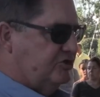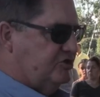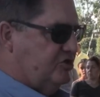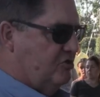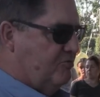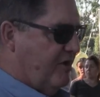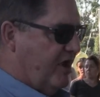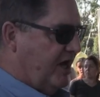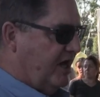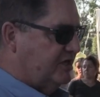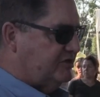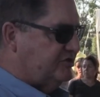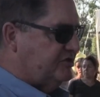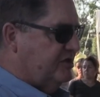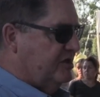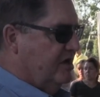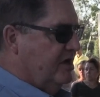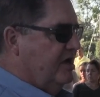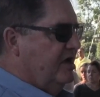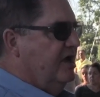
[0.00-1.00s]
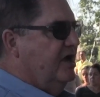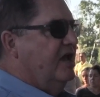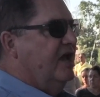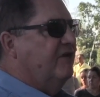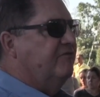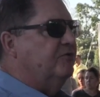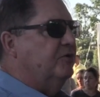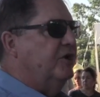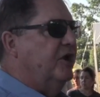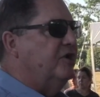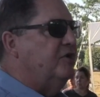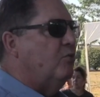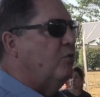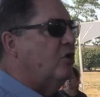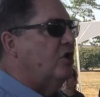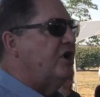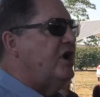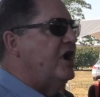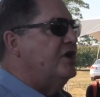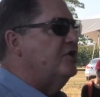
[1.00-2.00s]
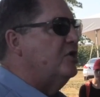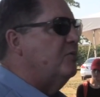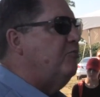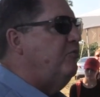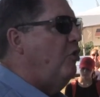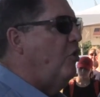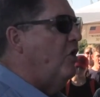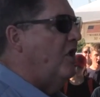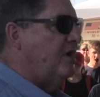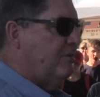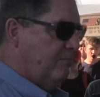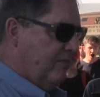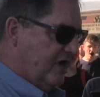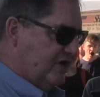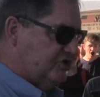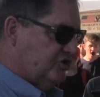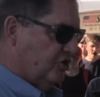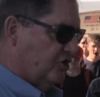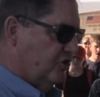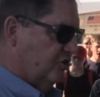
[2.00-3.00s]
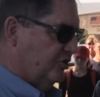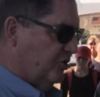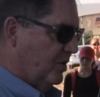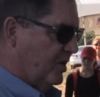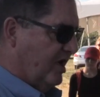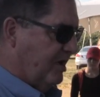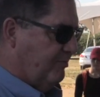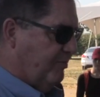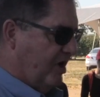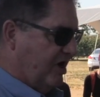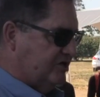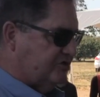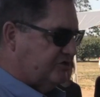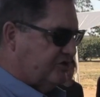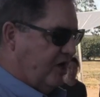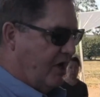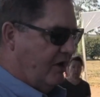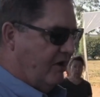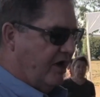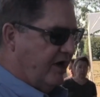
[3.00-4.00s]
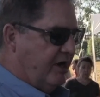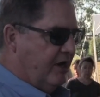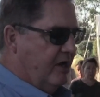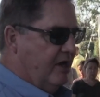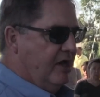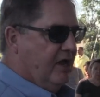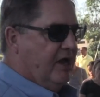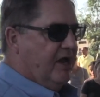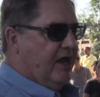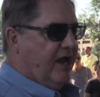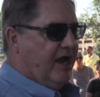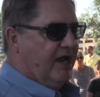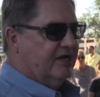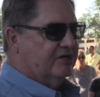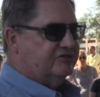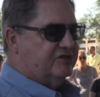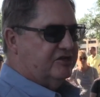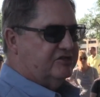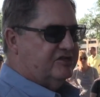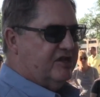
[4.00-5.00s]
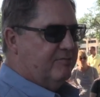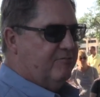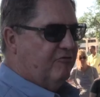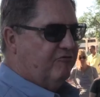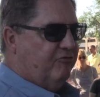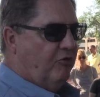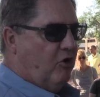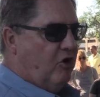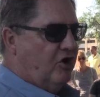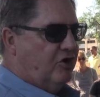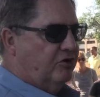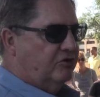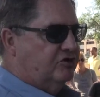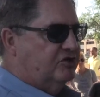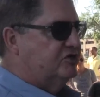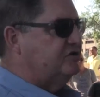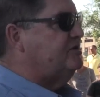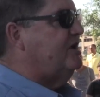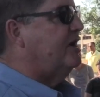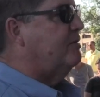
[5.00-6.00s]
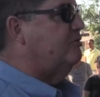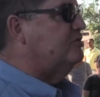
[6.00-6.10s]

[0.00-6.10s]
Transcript: two minutes. If you need to work on your point, make sure you're doing it by sculling. And as I said before, just like